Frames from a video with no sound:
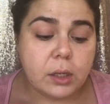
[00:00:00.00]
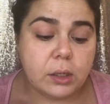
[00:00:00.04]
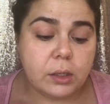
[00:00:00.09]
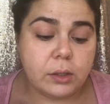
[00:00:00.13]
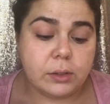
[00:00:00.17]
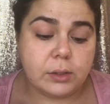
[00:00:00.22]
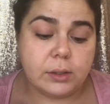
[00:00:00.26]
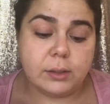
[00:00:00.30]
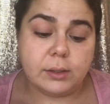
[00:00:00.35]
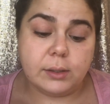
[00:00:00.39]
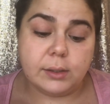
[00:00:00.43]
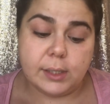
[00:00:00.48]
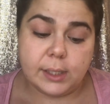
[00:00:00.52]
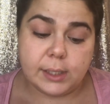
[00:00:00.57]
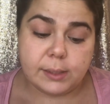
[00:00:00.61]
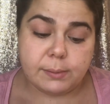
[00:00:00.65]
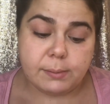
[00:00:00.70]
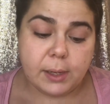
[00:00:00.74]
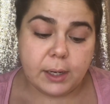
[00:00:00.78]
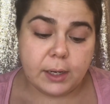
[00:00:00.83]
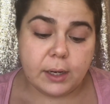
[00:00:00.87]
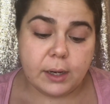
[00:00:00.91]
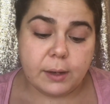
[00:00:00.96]
Uses
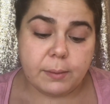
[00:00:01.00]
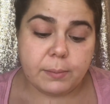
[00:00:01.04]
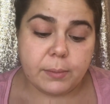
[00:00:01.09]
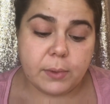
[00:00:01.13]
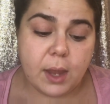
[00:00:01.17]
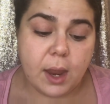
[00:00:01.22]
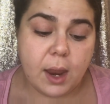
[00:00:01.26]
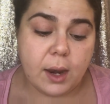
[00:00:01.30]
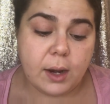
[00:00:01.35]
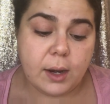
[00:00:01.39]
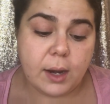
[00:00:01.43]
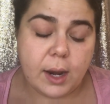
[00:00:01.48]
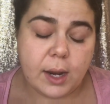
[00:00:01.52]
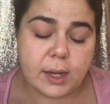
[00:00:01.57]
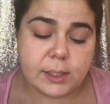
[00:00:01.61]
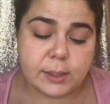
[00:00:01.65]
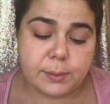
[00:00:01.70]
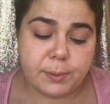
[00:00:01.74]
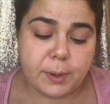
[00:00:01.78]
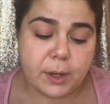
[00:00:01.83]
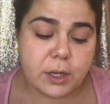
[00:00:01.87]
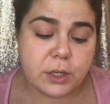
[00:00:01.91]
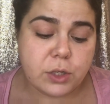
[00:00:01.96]
less makeup than a
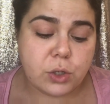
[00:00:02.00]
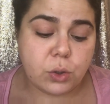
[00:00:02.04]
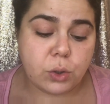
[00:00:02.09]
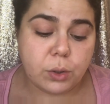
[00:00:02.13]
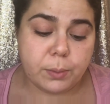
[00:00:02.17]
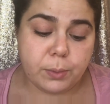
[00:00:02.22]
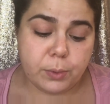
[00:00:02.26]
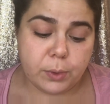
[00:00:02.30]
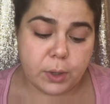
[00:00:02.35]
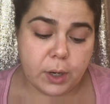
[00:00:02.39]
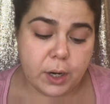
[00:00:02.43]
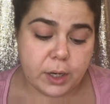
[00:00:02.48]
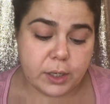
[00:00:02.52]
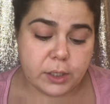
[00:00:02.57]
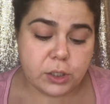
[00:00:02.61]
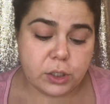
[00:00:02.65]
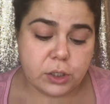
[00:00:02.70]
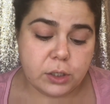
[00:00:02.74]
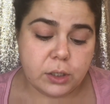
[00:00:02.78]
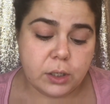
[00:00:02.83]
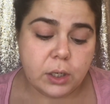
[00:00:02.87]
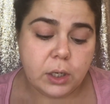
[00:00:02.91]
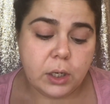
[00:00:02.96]
sponge or
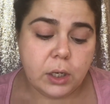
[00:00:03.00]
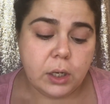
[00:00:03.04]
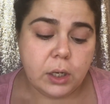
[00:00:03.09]
brush.